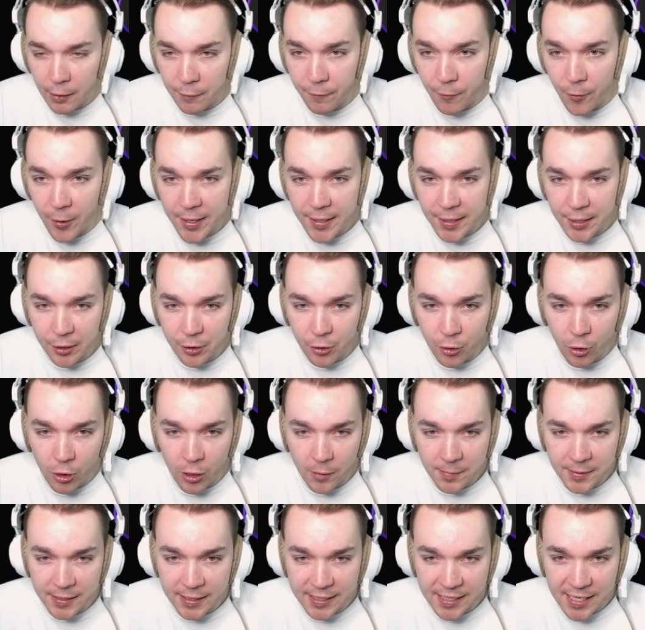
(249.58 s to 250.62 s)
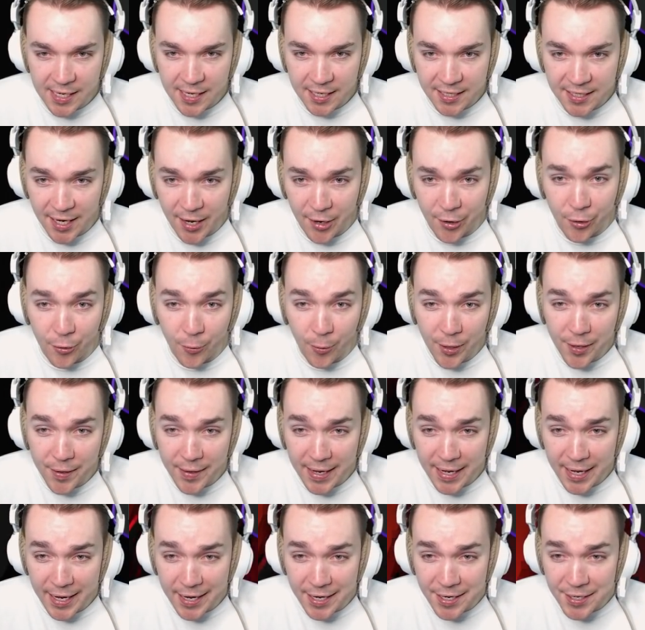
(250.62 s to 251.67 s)
Avoid the corpses in the tunnel. What are
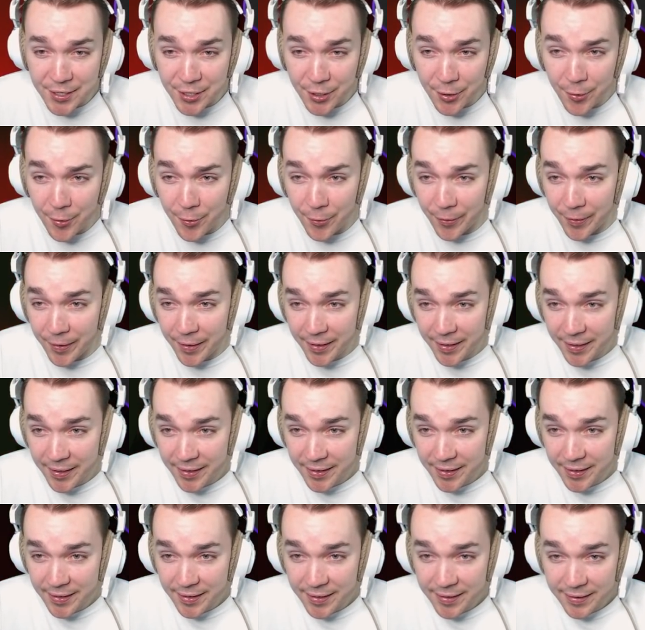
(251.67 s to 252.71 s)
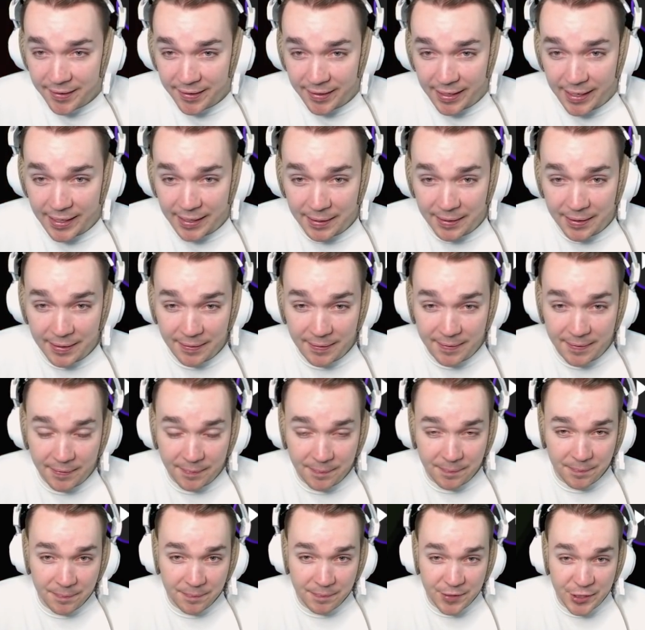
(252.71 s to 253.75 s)
they gonna do? They
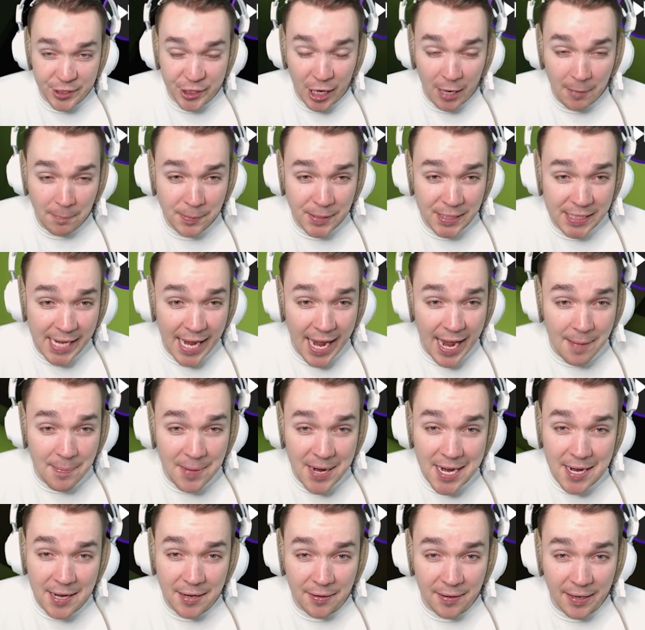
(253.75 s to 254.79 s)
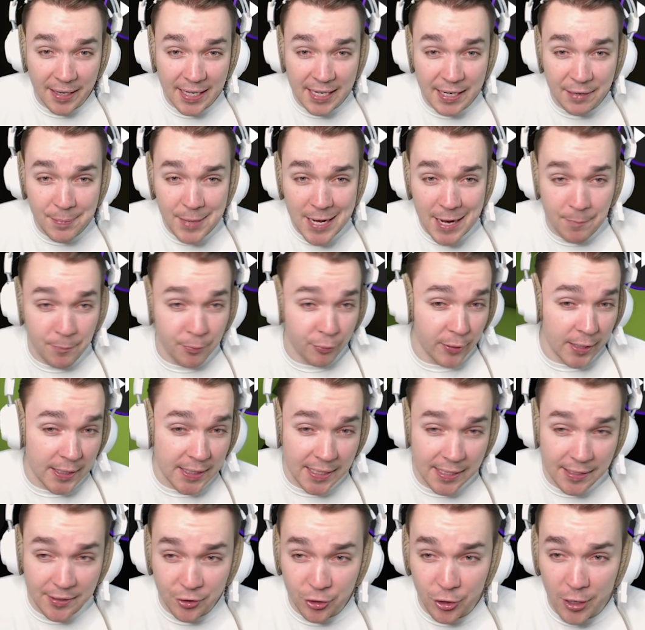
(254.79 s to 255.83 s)
jump scare me and like give me a
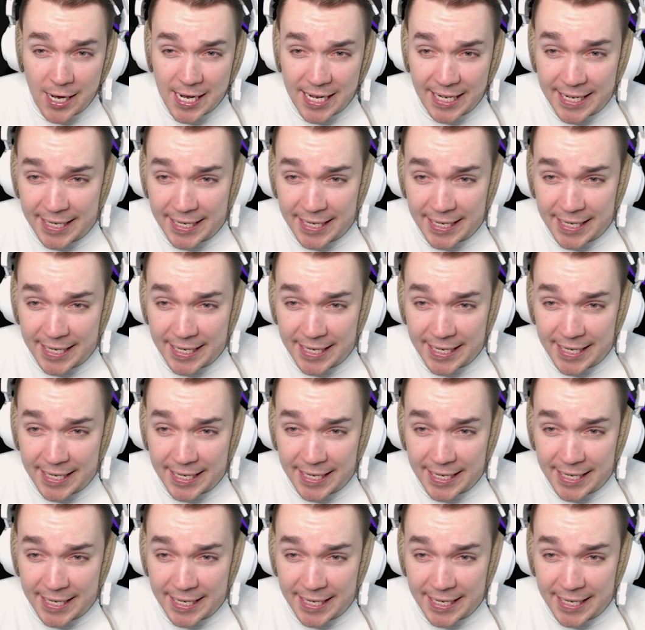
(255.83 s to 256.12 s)
present, try and